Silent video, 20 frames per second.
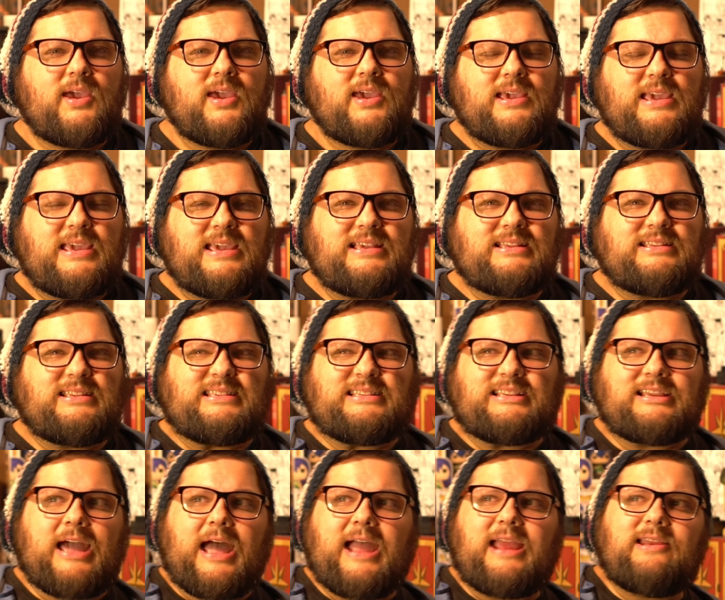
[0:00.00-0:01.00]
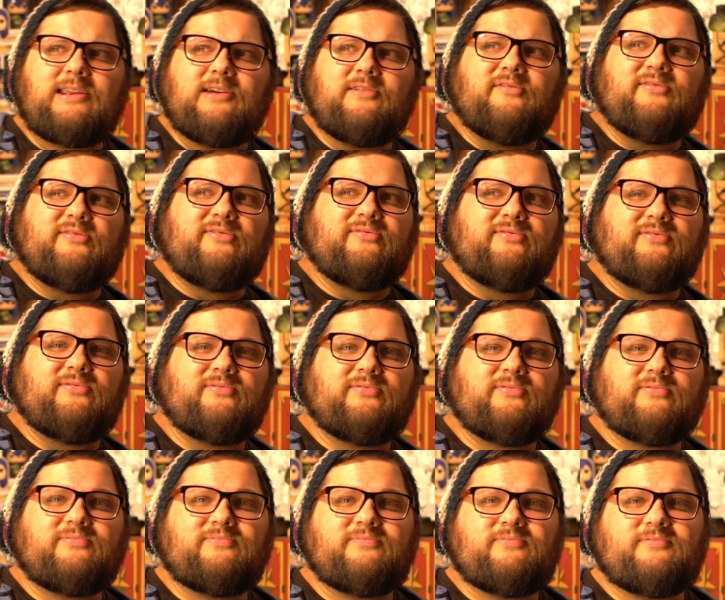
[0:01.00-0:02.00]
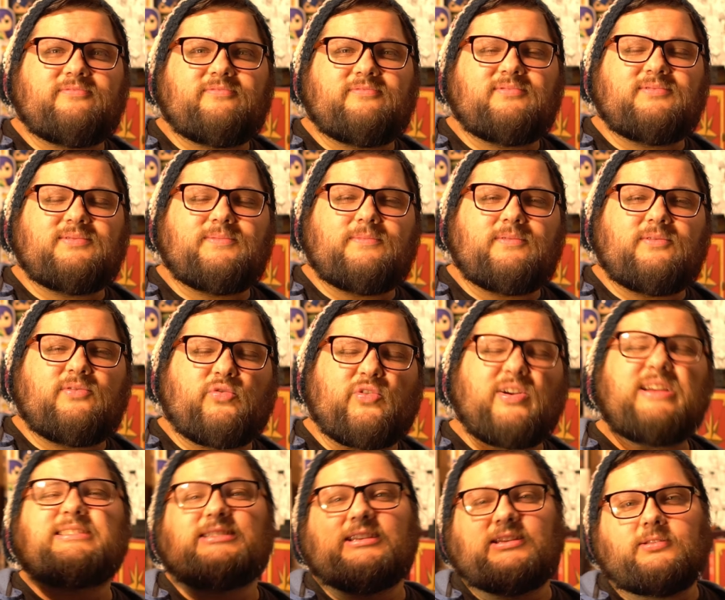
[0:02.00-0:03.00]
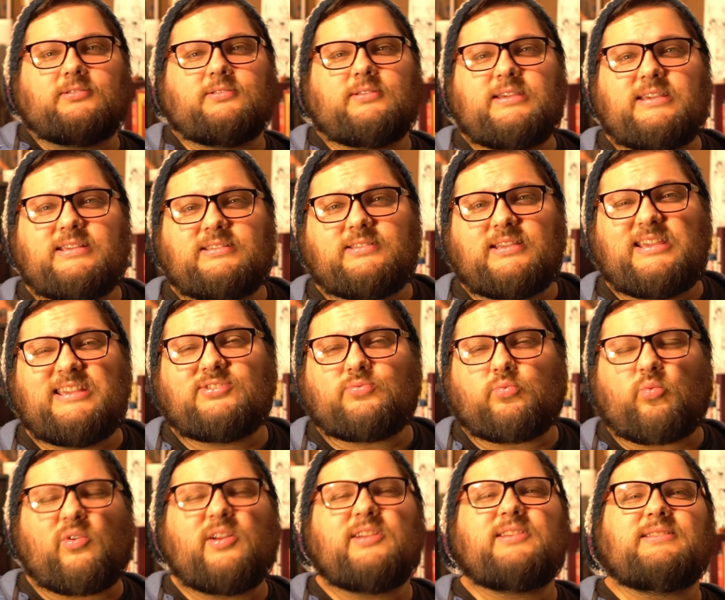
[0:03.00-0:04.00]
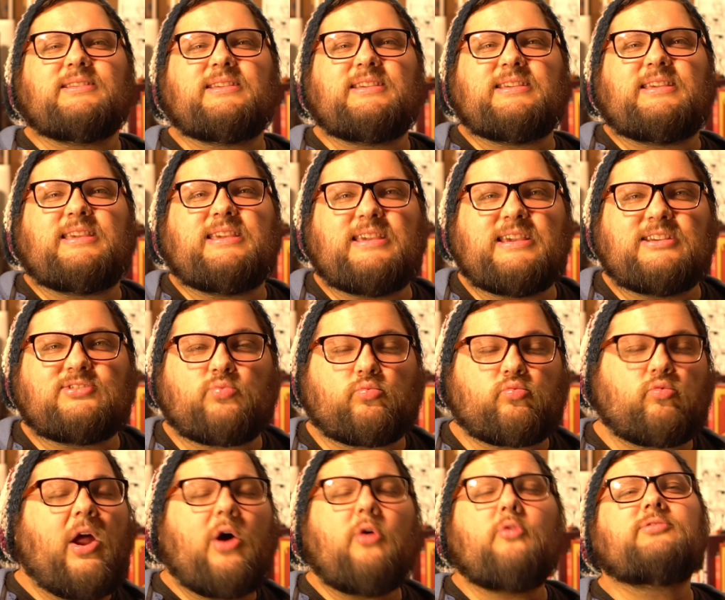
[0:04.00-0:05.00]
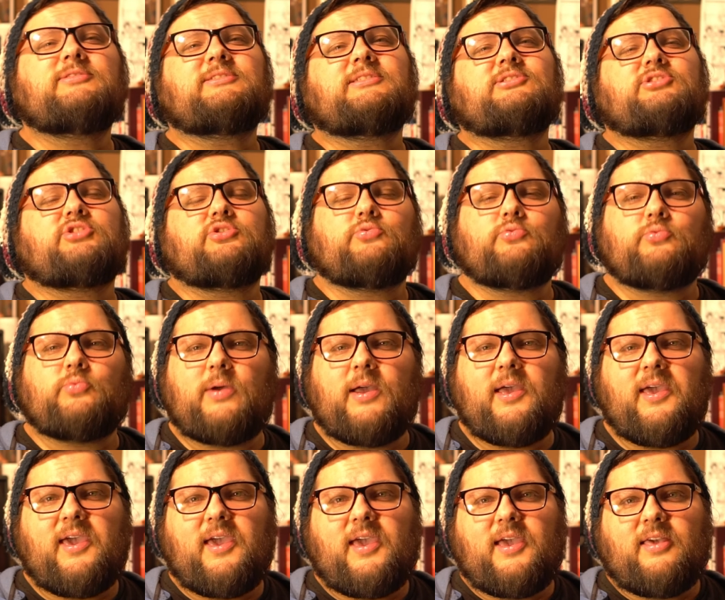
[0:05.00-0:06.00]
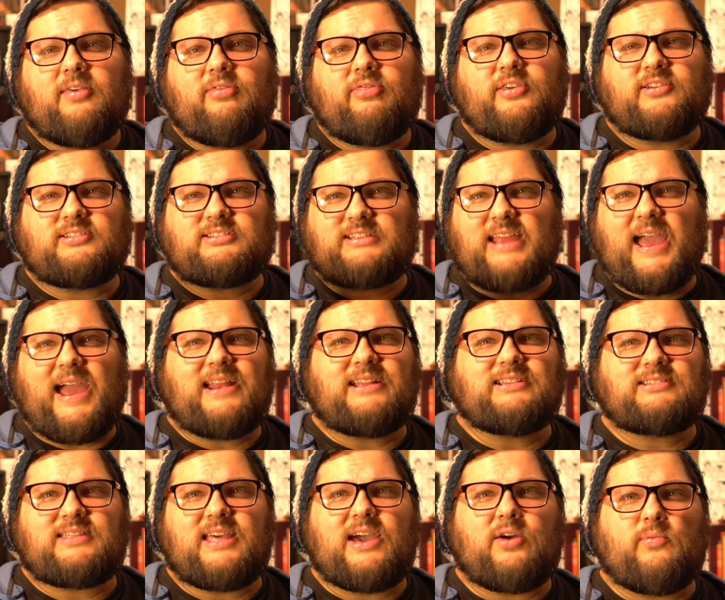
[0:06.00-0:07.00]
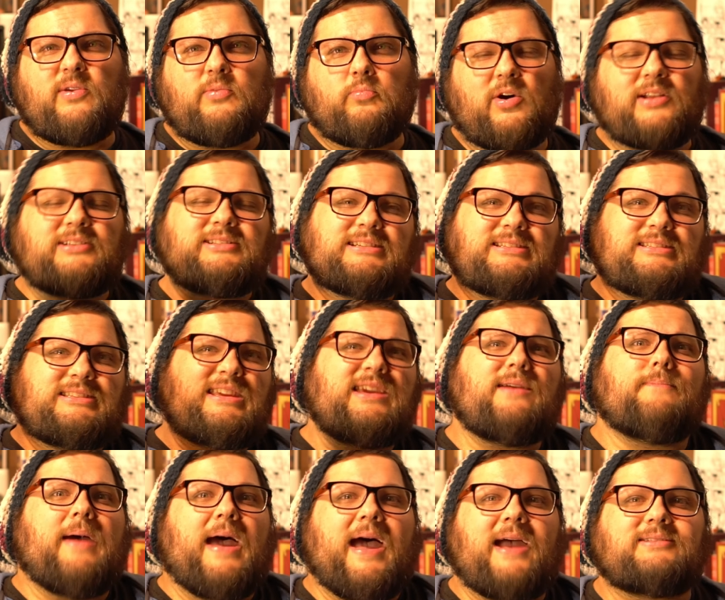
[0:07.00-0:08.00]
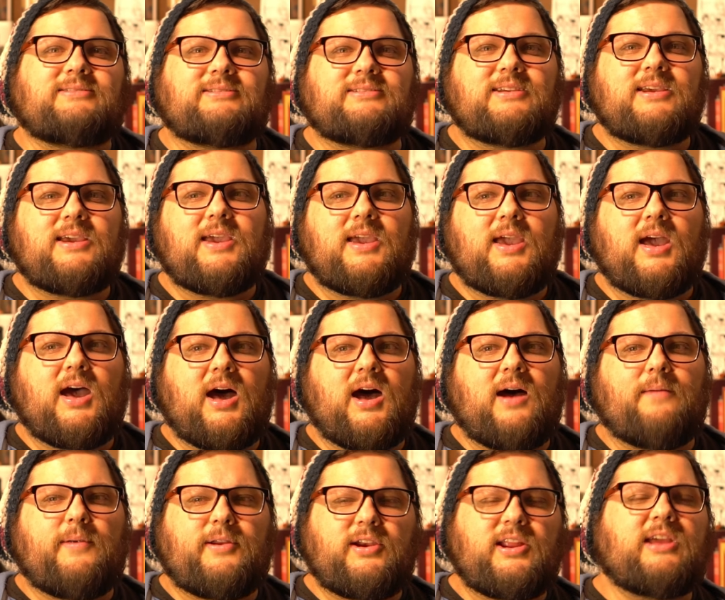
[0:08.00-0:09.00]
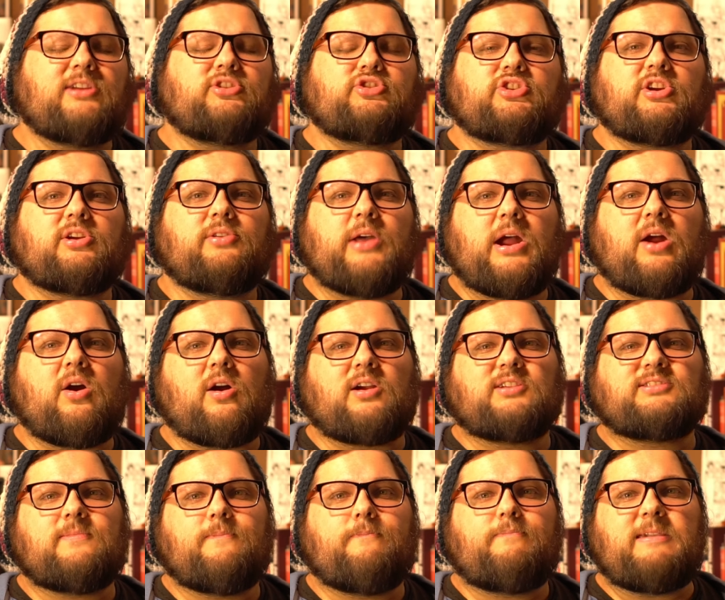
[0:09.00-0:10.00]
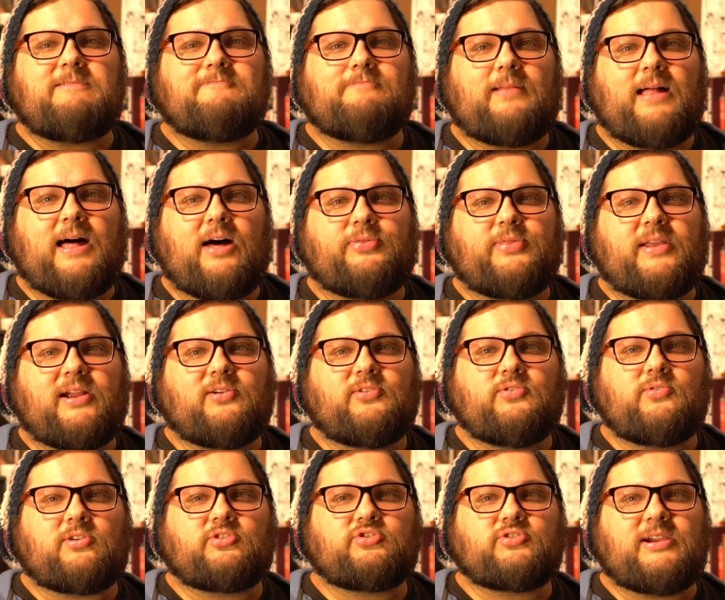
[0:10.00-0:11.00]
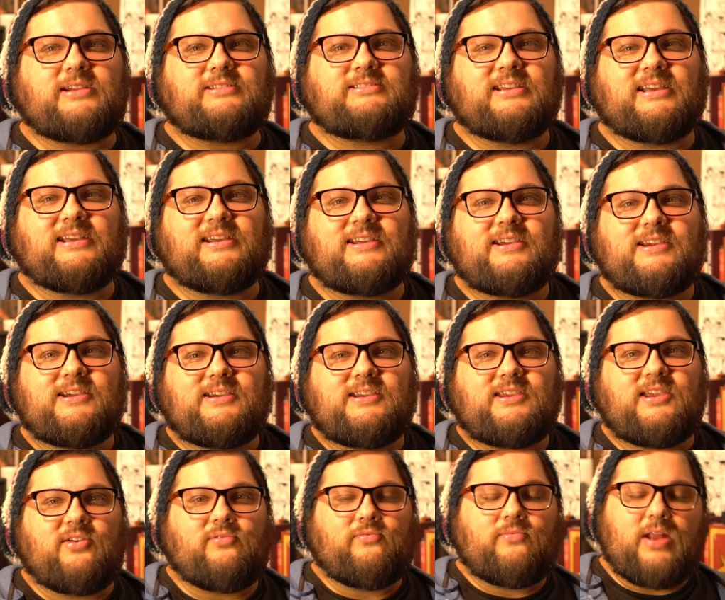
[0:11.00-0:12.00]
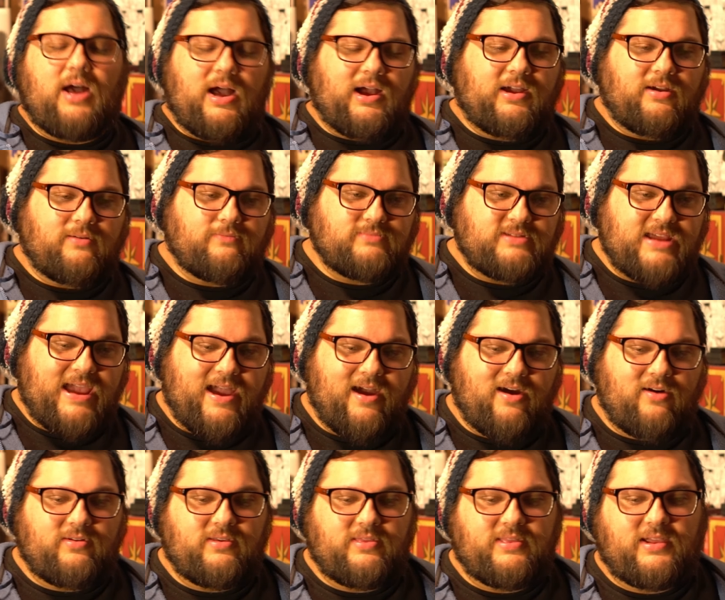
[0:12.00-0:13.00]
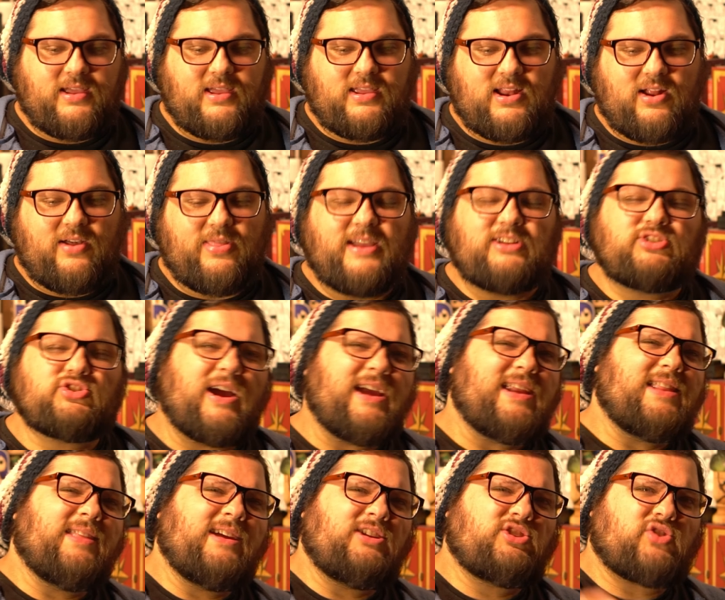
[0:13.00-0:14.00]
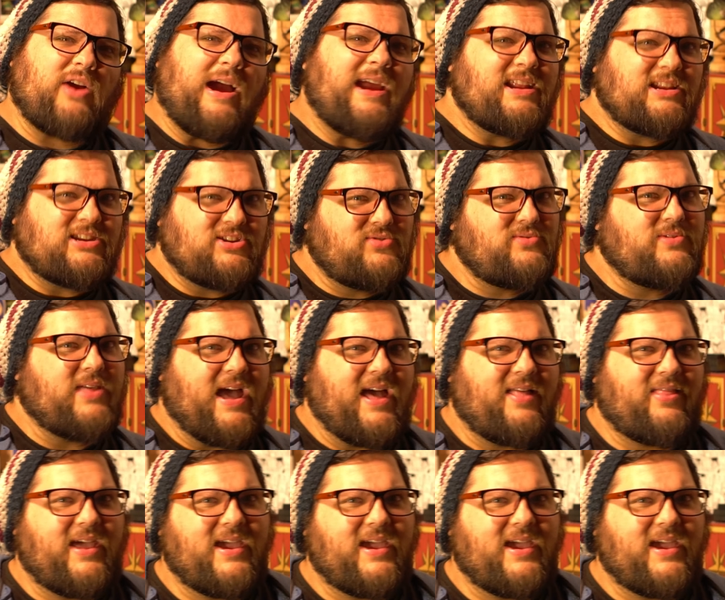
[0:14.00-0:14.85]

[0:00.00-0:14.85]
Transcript: He's kind of risen. He has risen to the status that we want to see him at. Again, sure, there are some people out there who are trying to, you know, knock him down, and they try to do that.